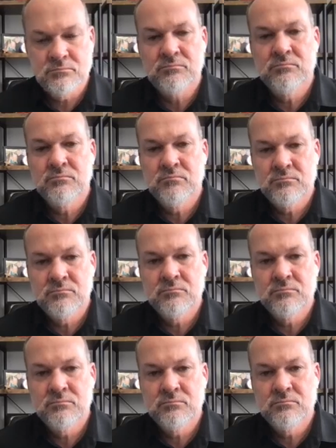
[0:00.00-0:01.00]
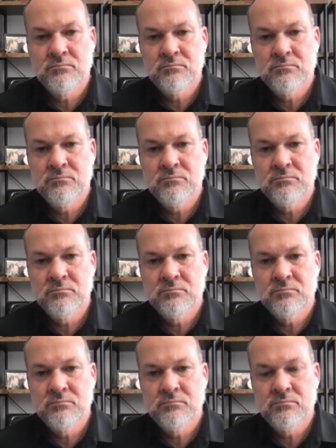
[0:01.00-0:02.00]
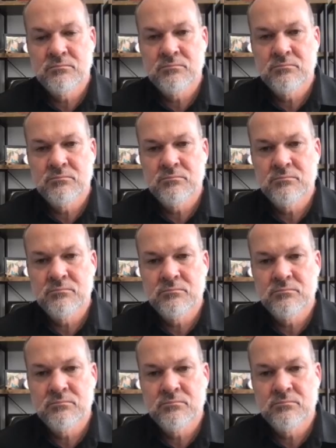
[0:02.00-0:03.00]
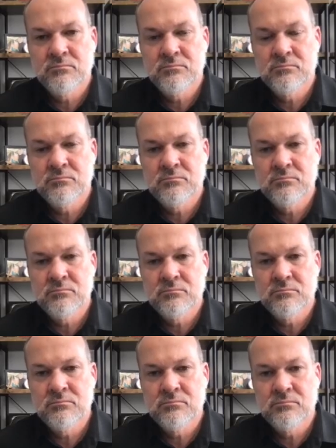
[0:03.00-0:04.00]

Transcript: The person shown says nothing.